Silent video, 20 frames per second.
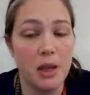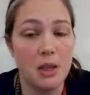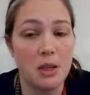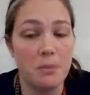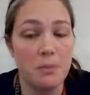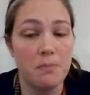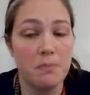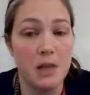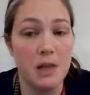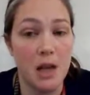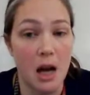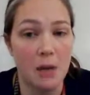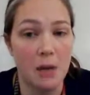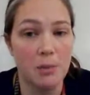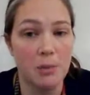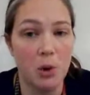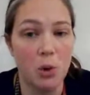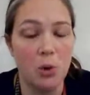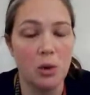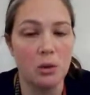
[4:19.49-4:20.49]
It's a
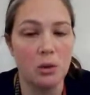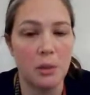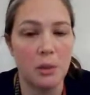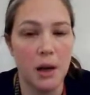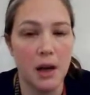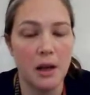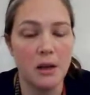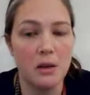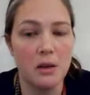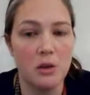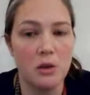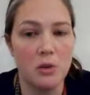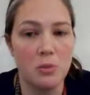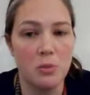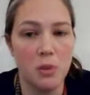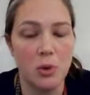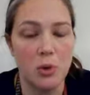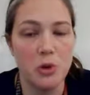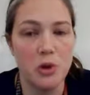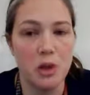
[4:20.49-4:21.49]
non-polar bond, and
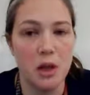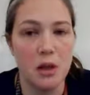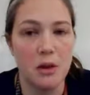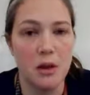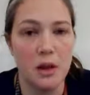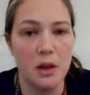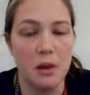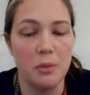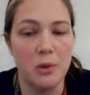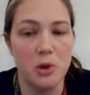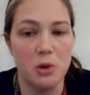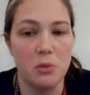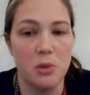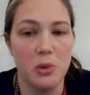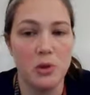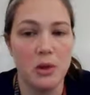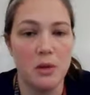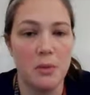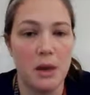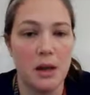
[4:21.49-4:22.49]
lipids are
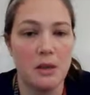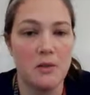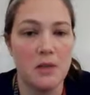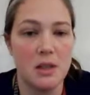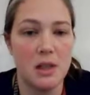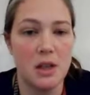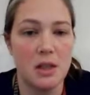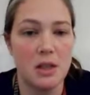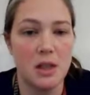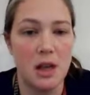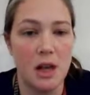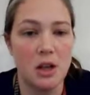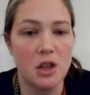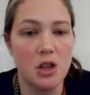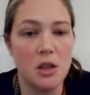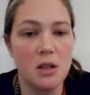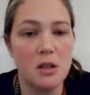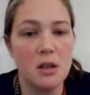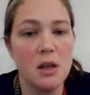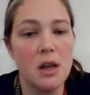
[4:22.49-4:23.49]
mostly made of C's and
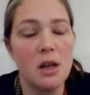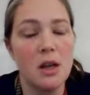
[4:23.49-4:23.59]
H's.